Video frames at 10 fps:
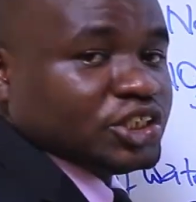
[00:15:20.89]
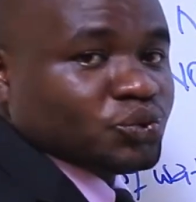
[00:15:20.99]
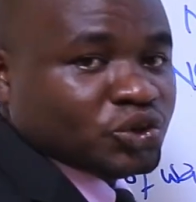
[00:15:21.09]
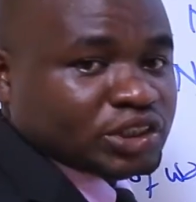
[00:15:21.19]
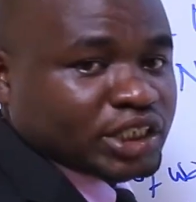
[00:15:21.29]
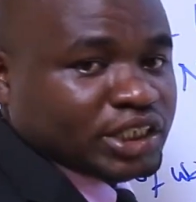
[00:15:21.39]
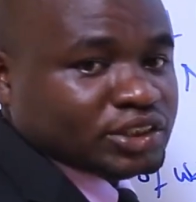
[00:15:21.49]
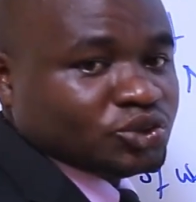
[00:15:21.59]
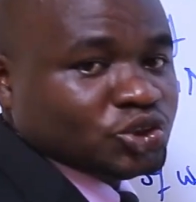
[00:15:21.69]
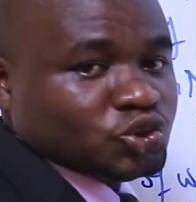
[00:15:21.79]
in water,
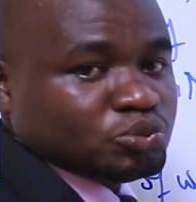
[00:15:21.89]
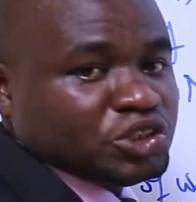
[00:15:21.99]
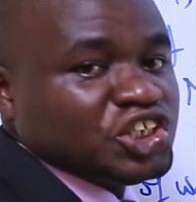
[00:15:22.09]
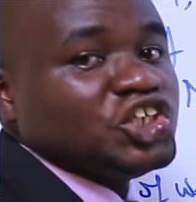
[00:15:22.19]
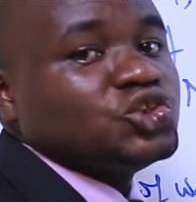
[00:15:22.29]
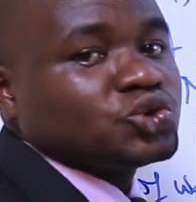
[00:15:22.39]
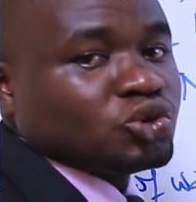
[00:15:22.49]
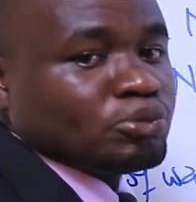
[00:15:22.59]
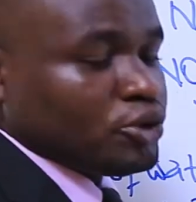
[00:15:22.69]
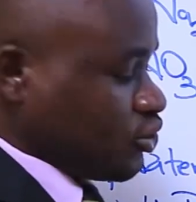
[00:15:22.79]
it's going to be
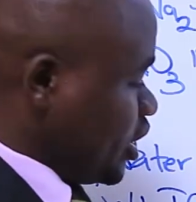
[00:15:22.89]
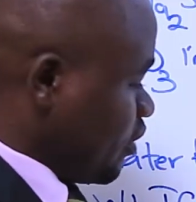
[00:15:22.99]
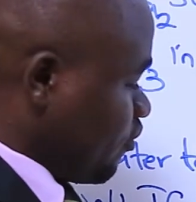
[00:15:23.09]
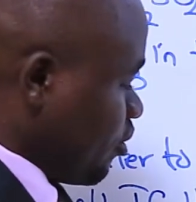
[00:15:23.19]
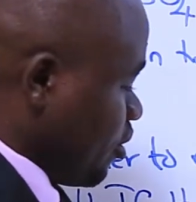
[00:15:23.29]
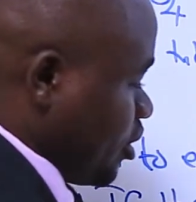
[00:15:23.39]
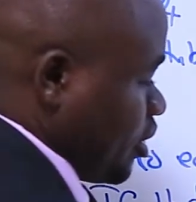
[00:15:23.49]
insoluble. Therefore,